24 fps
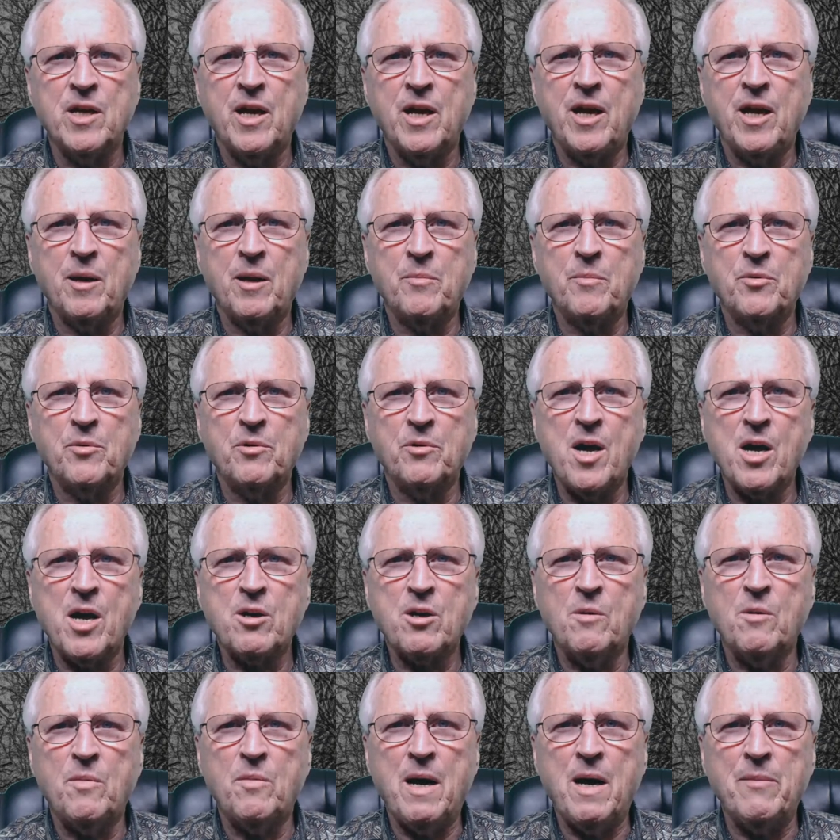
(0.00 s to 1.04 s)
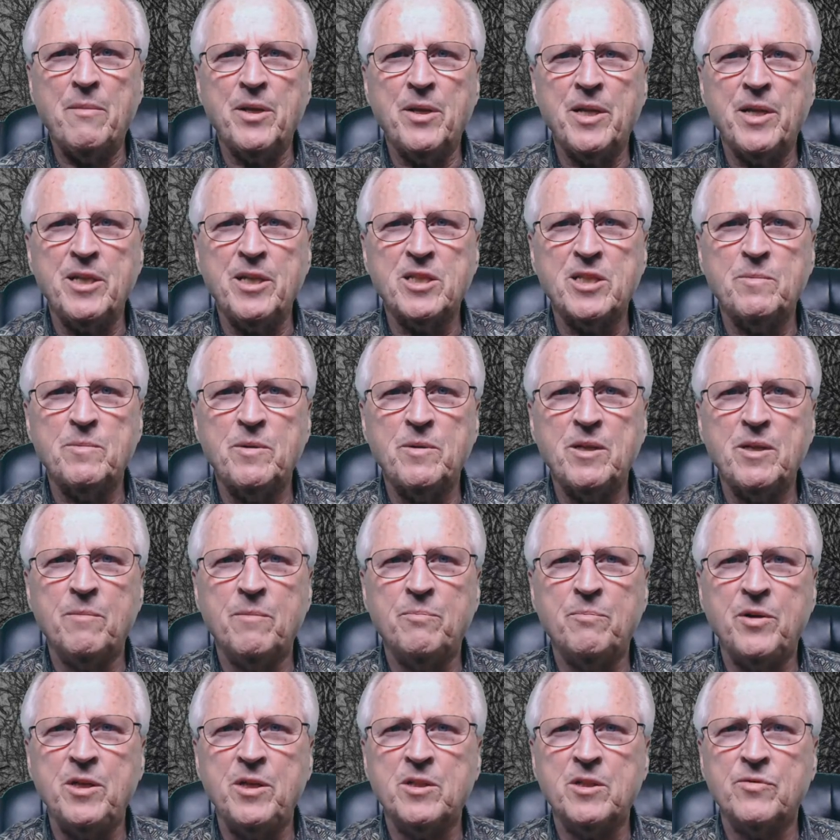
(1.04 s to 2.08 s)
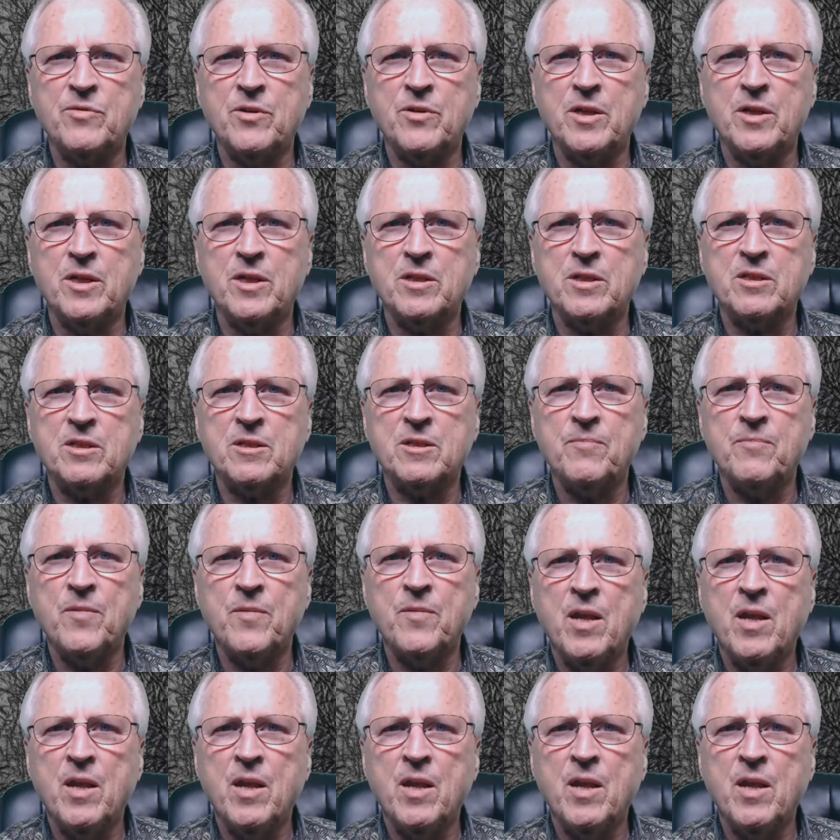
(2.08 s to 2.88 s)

and Barack Obama needs to be impeached for this.